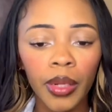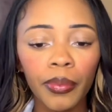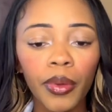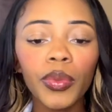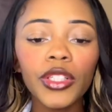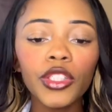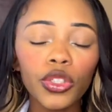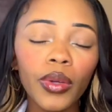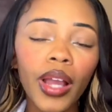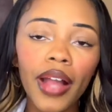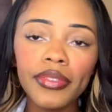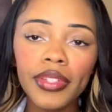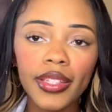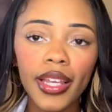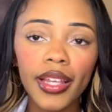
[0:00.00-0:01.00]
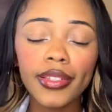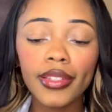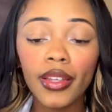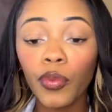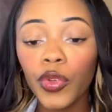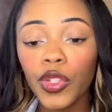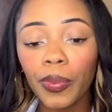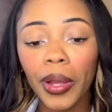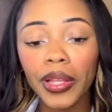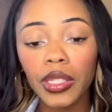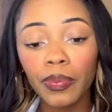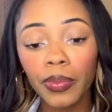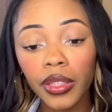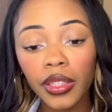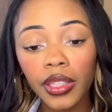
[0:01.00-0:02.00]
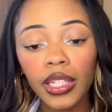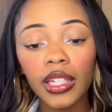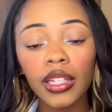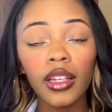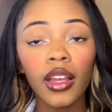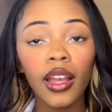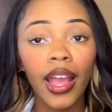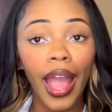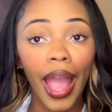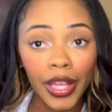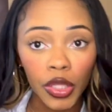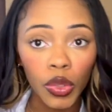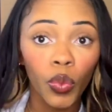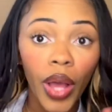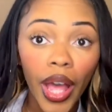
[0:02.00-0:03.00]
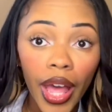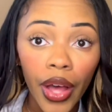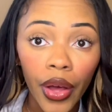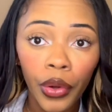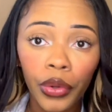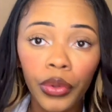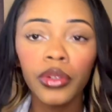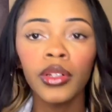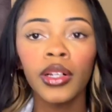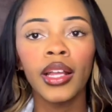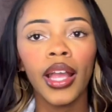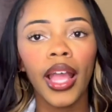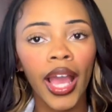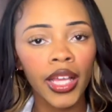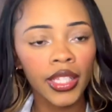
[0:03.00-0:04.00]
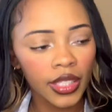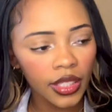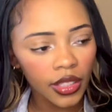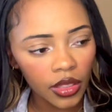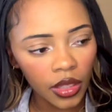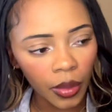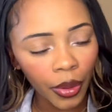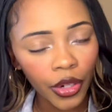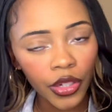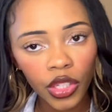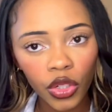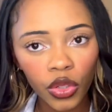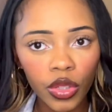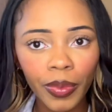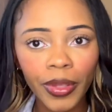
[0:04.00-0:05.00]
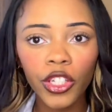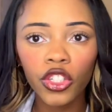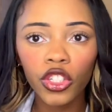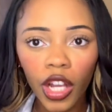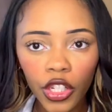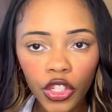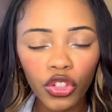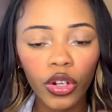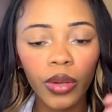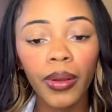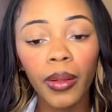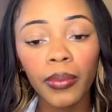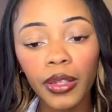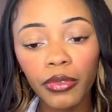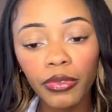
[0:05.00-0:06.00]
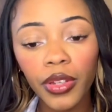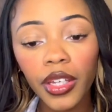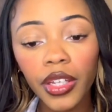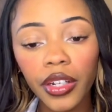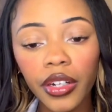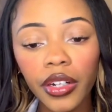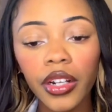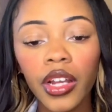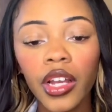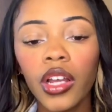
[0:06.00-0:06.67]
But we do have to take some responsibility as well as the person who's being judged or a public figure